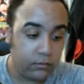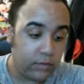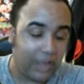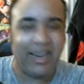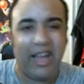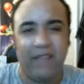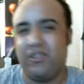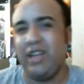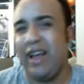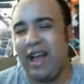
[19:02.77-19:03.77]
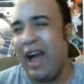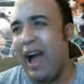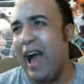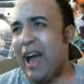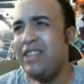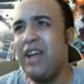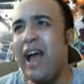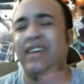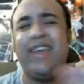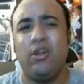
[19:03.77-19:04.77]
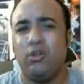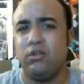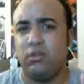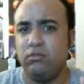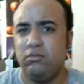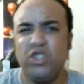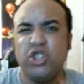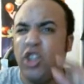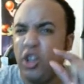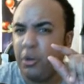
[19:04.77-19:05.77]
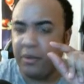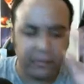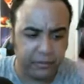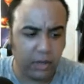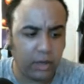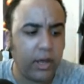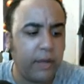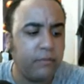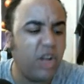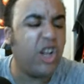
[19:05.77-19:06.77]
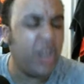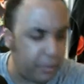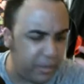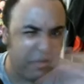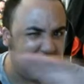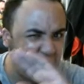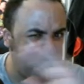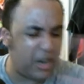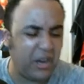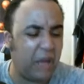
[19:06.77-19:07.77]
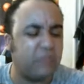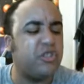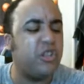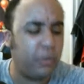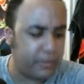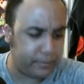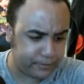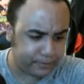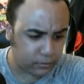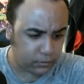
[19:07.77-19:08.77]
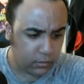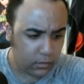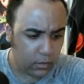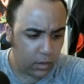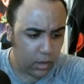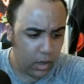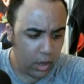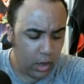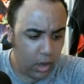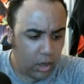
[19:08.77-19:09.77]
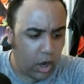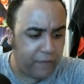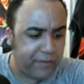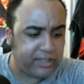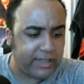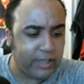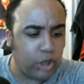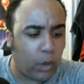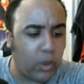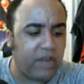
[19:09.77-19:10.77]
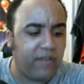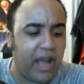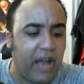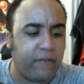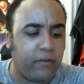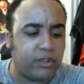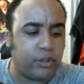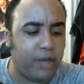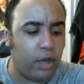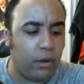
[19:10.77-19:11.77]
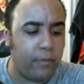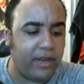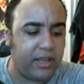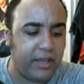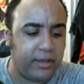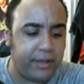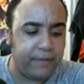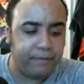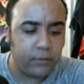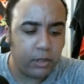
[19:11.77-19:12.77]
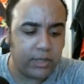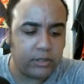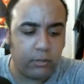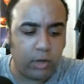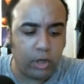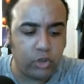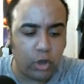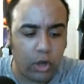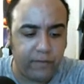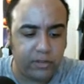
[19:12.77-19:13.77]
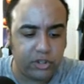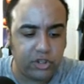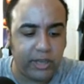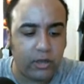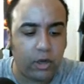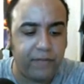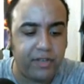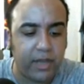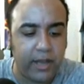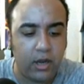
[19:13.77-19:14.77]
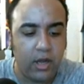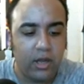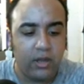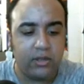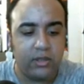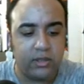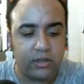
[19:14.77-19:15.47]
I laughed because I giggled just a little bit on that. A little bit. Not a lot, just a little bit. Kofi said Joe will never have a WrestleMania moment like he did. Then Samoa Joe offered to shake Kofi's hand to